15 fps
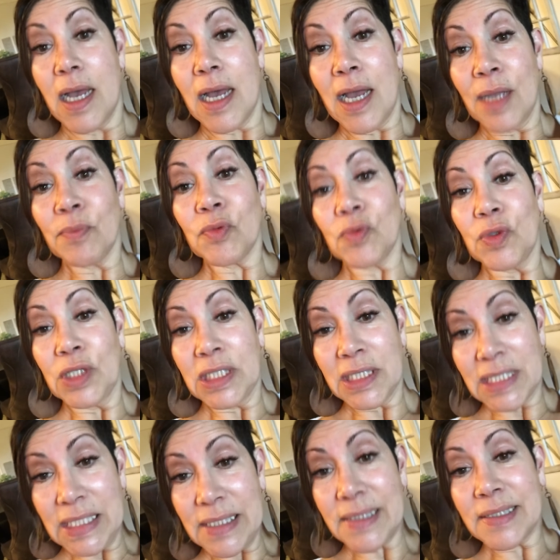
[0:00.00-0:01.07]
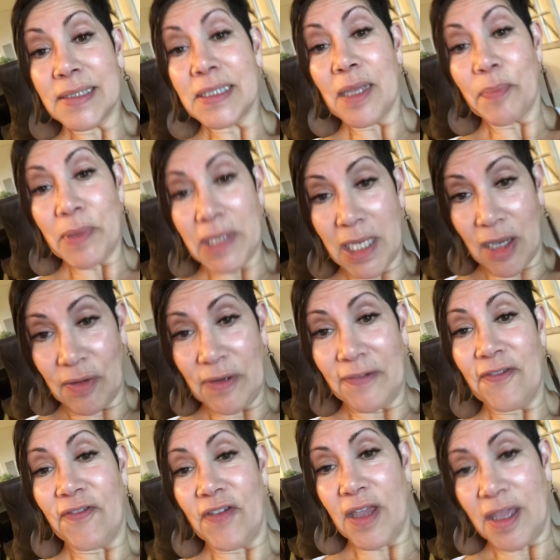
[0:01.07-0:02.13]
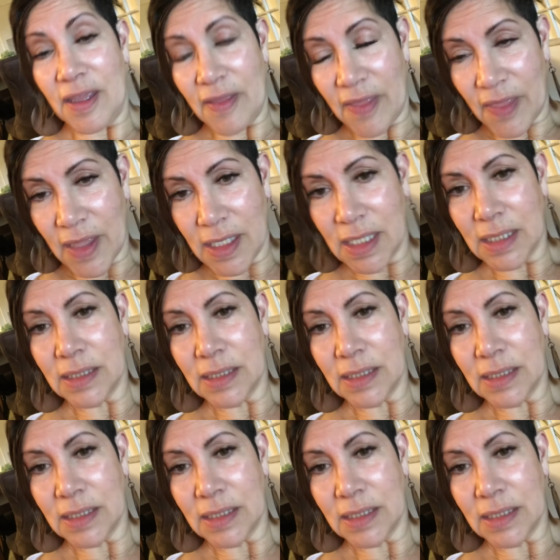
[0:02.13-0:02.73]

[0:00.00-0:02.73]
I'm really stepping out in faith.